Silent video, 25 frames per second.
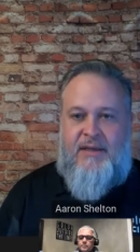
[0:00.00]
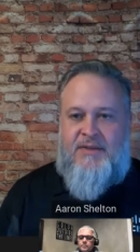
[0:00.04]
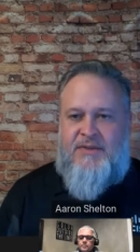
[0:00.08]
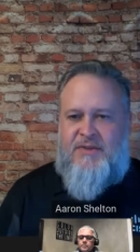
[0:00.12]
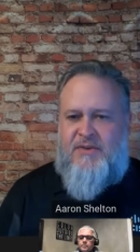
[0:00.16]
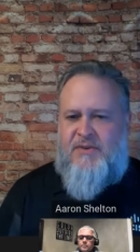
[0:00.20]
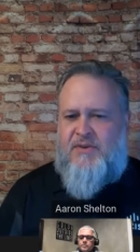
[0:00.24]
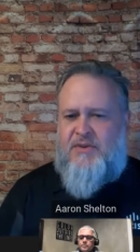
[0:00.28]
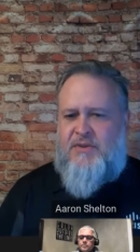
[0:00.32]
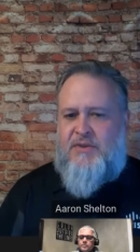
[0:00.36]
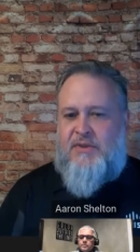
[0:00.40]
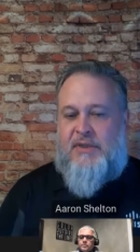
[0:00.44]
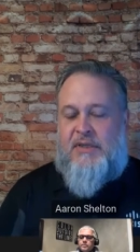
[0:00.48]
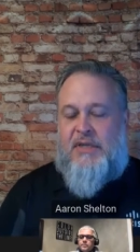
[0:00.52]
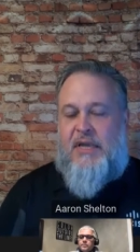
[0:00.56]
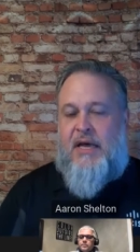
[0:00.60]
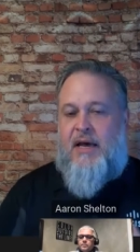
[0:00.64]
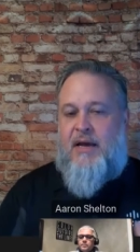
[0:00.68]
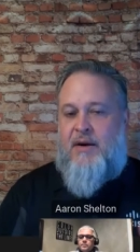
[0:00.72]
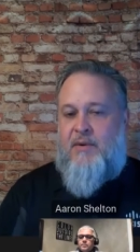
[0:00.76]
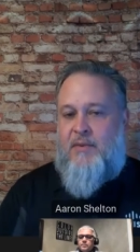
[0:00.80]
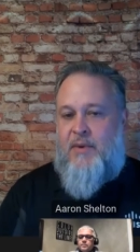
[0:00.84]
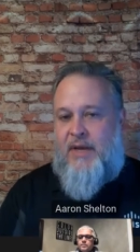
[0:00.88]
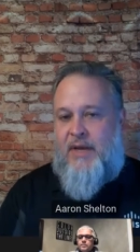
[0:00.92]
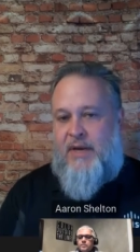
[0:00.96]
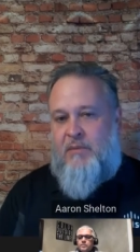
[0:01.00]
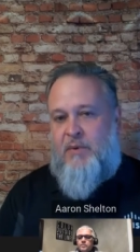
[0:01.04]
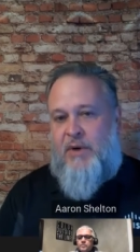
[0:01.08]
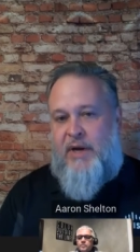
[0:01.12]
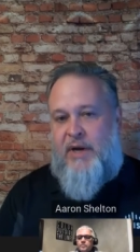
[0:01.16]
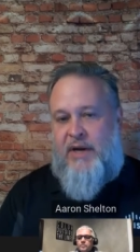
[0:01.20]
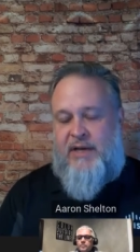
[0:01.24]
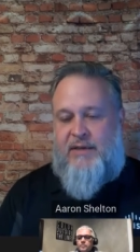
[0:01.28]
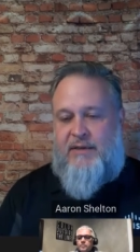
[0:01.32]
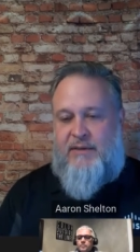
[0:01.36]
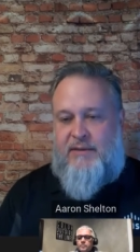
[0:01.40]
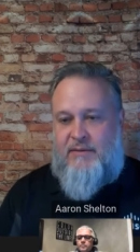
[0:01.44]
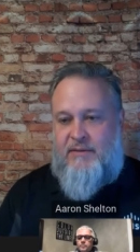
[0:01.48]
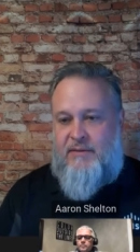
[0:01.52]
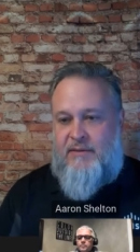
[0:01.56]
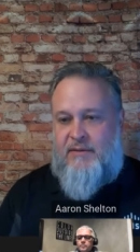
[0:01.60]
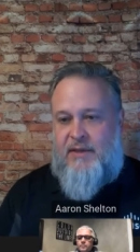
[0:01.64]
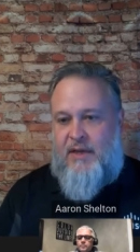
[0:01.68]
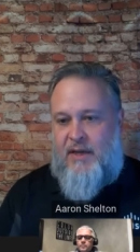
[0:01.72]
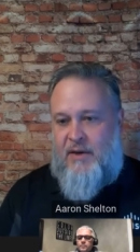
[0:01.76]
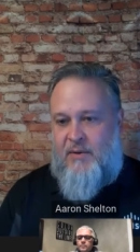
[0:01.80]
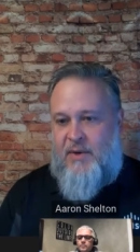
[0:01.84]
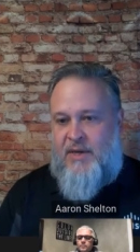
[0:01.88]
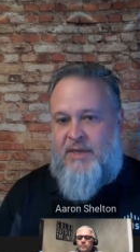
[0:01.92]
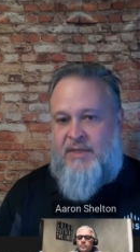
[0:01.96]
So there's a lot of way to break,
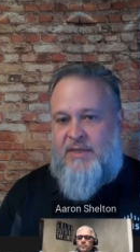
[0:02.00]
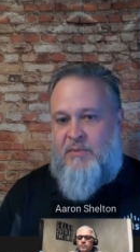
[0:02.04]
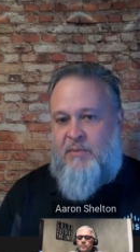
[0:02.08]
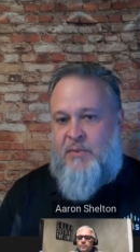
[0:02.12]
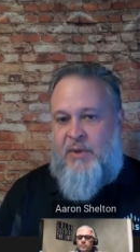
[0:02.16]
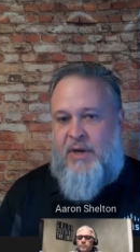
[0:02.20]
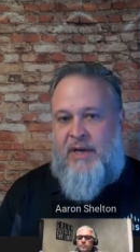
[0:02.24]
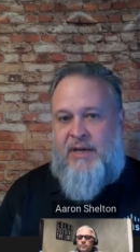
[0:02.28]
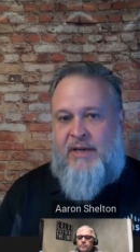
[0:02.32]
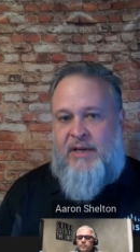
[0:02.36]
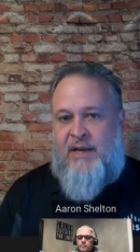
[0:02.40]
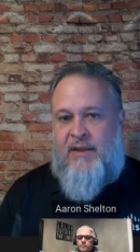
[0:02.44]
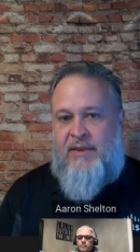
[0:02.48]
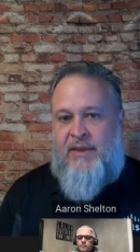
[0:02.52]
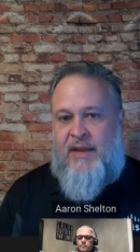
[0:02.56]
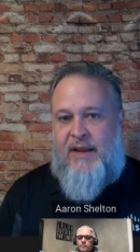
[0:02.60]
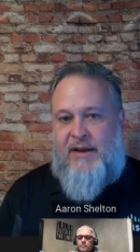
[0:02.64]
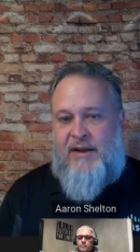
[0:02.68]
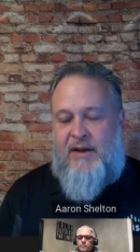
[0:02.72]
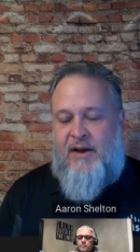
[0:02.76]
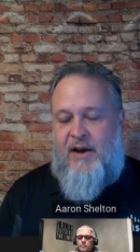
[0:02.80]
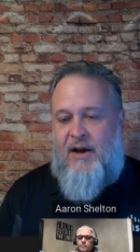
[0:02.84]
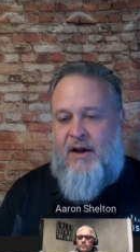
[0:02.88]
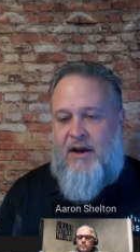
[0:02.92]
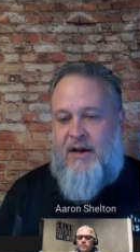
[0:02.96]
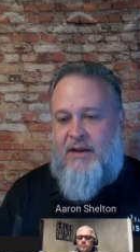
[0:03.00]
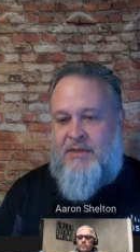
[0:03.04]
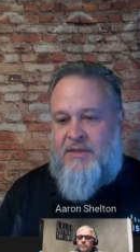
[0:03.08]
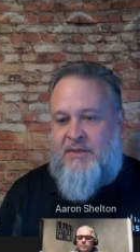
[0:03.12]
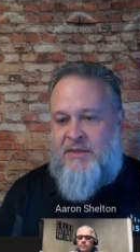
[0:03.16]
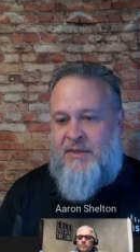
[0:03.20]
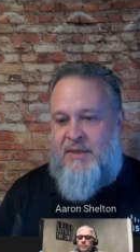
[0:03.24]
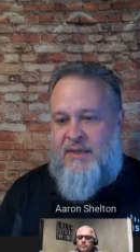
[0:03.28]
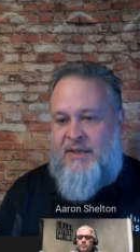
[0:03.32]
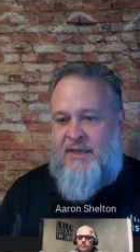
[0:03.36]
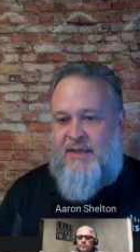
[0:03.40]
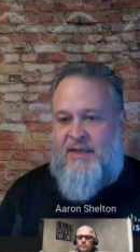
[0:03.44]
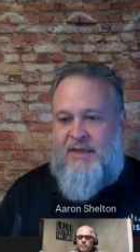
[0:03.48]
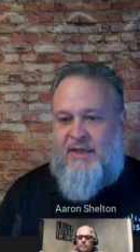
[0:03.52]
a lot of ways to break down that cost